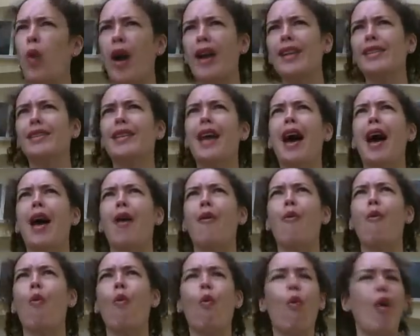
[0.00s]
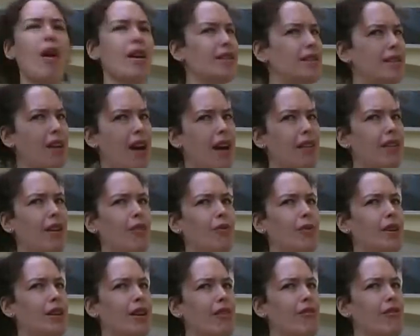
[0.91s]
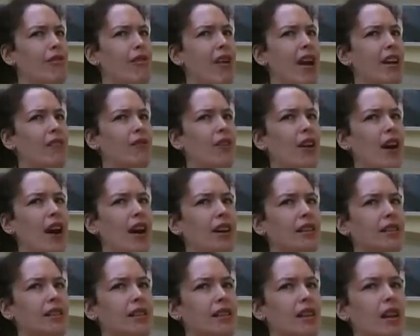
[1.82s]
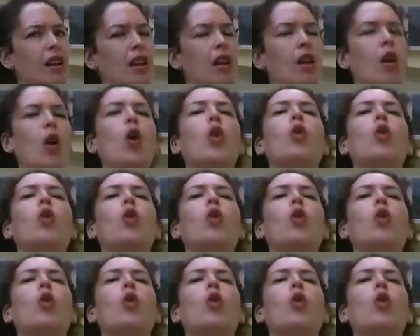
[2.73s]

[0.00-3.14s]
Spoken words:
Why is that? Why is that we don't crave that?